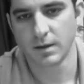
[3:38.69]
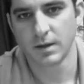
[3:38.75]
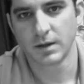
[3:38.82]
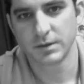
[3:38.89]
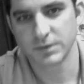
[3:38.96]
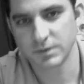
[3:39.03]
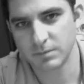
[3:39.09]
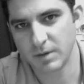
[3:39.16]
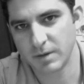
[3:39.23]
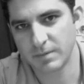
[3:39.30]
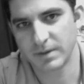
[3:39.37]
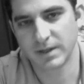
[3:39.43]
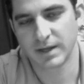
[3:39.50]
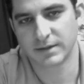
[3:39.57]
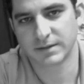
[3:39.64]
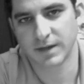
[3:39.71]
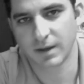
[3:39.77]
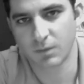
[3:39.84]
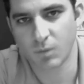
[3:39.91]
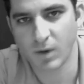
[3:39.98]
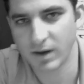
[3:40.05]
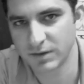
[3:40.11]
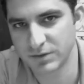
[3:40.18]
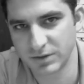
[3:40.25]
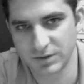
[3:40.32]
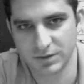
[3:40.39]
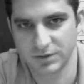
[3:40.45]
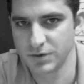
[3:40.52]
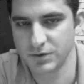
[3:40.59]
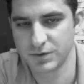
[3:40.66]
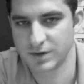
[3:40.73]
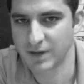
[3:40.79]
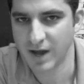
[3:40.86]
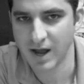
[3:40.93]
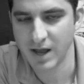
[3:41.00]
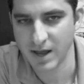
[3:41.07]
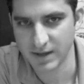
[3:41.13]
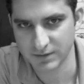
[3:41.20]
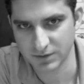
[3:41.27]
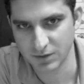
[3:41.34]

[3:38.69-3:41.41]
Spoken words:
So you might be like, Ty, why don't you just use your kayak